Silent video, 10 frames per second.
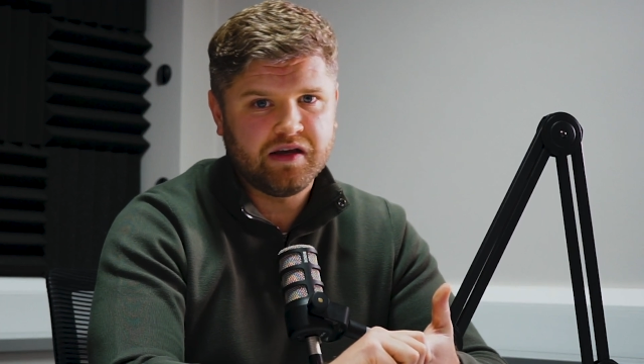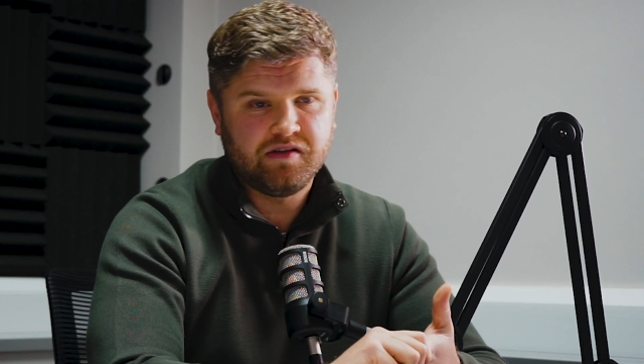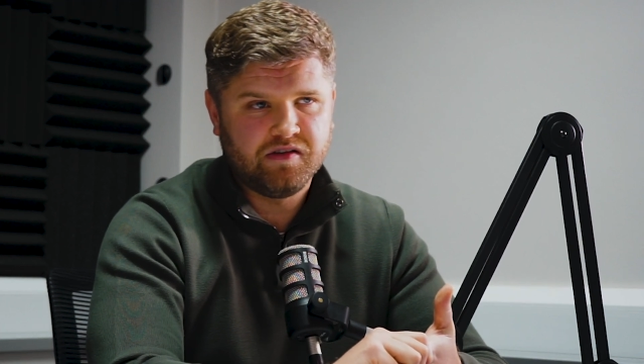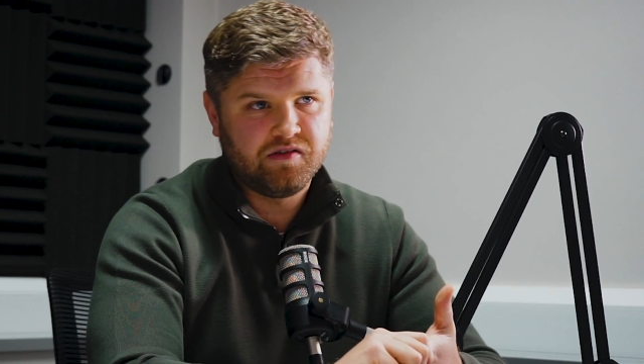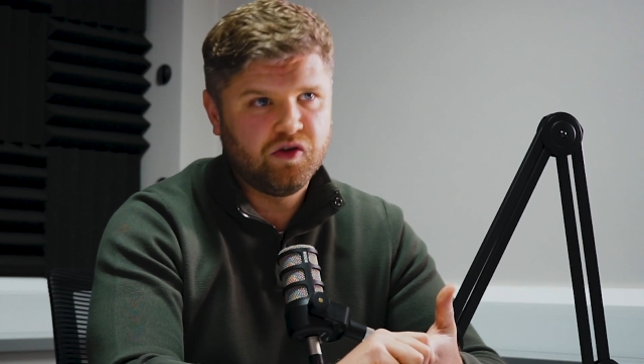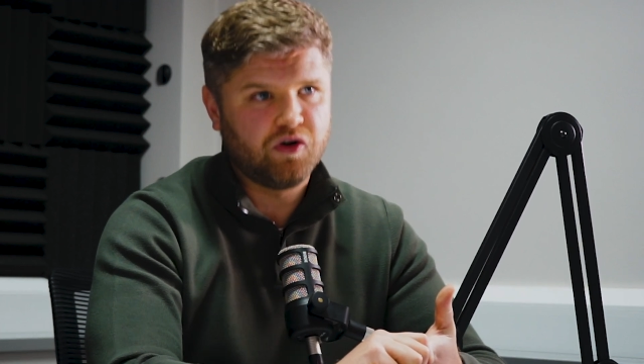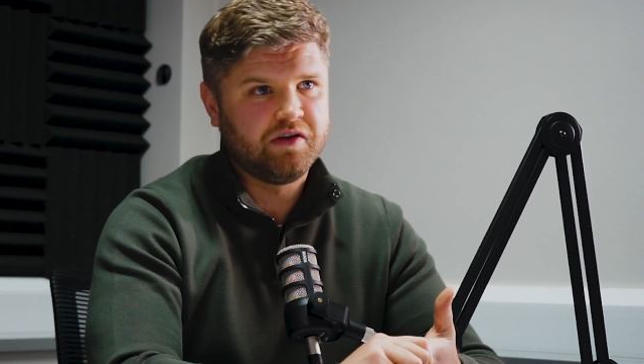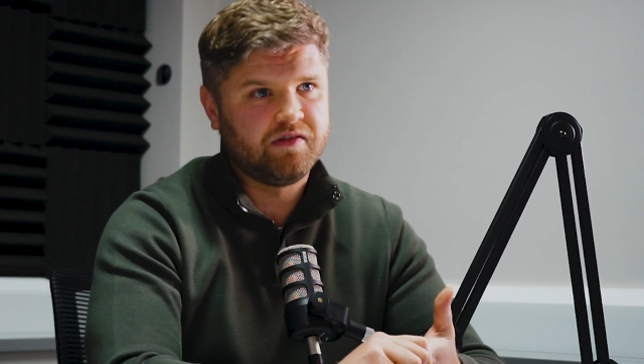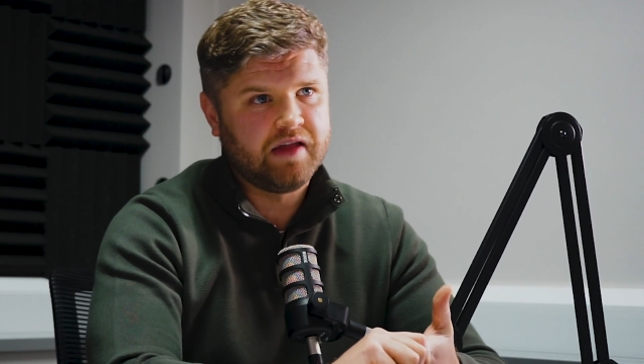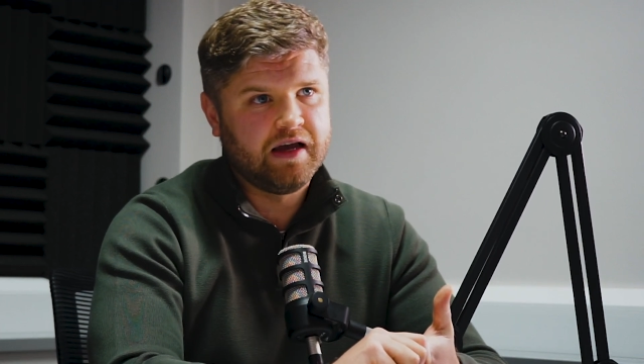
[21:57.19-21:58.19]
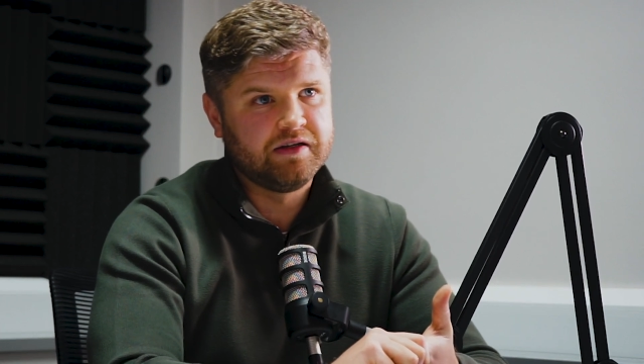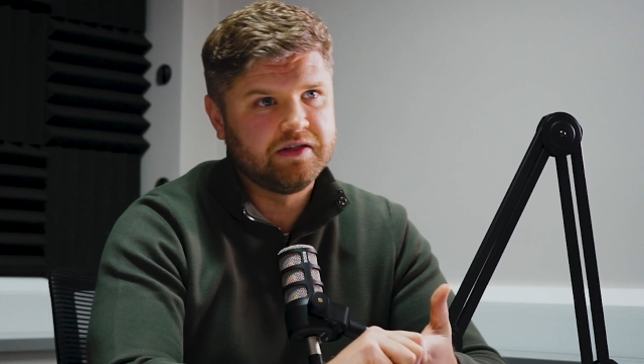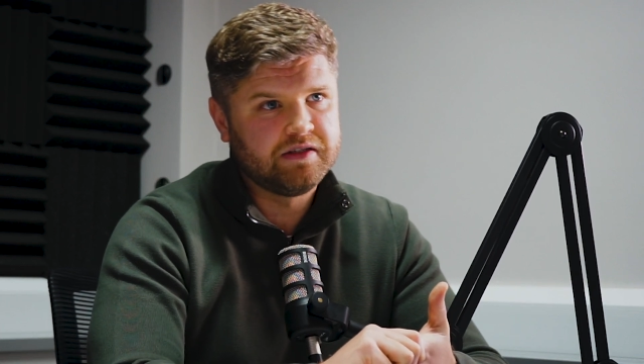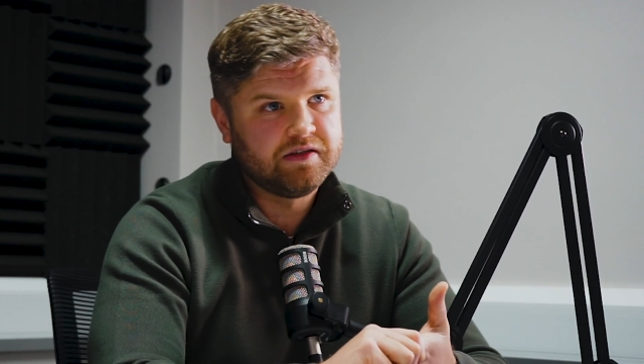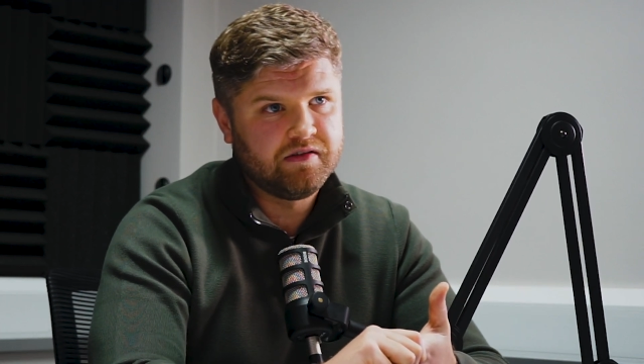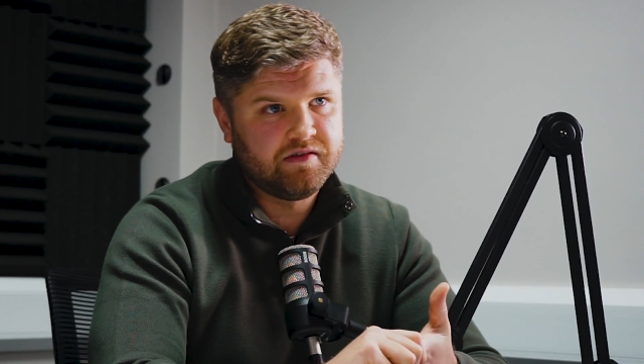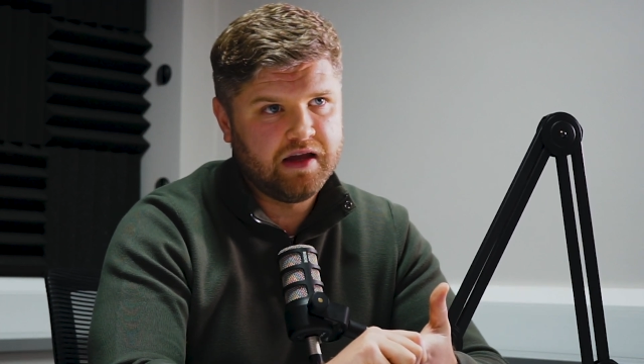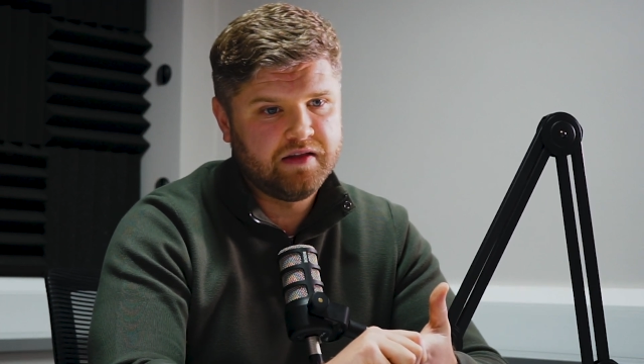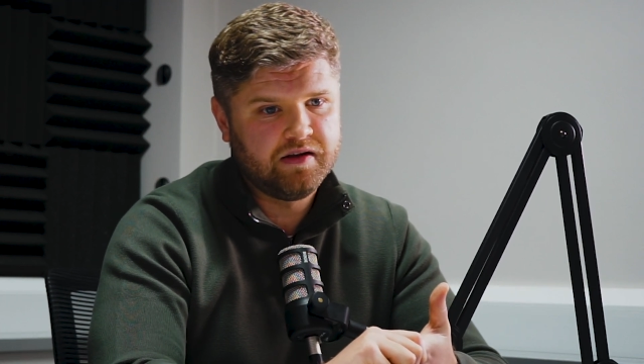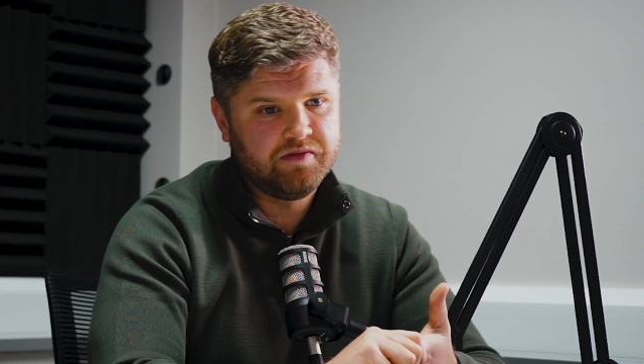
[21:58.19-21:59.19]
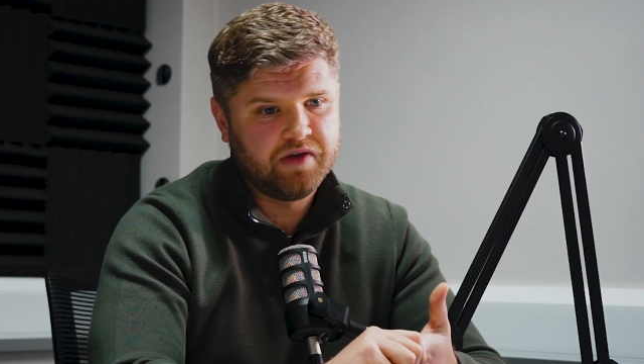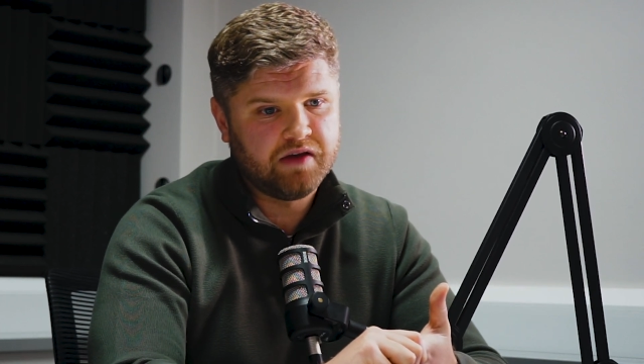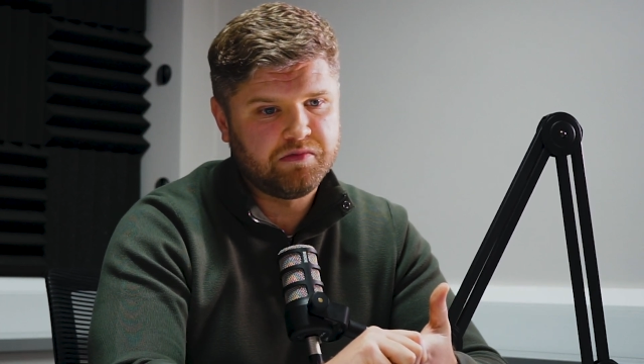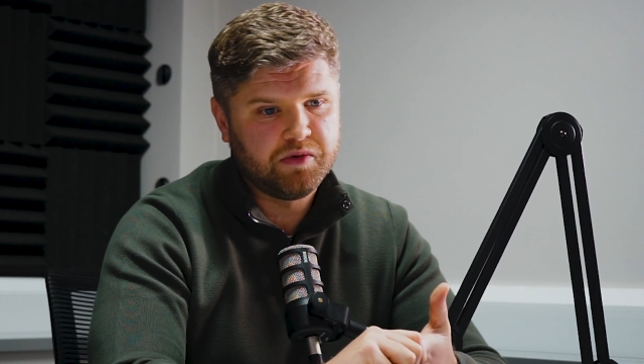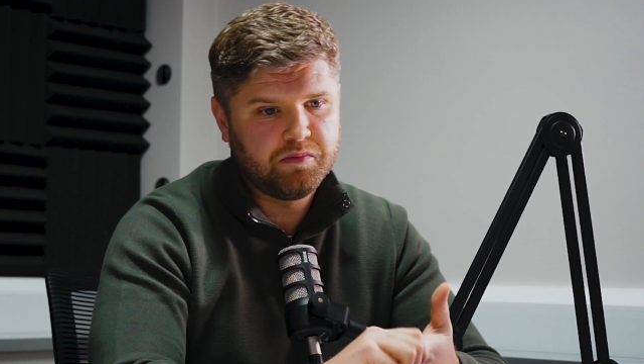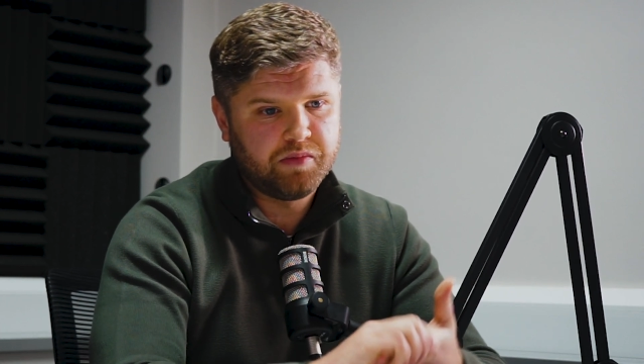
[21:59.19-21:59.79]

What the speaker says: because it's not your standard investment.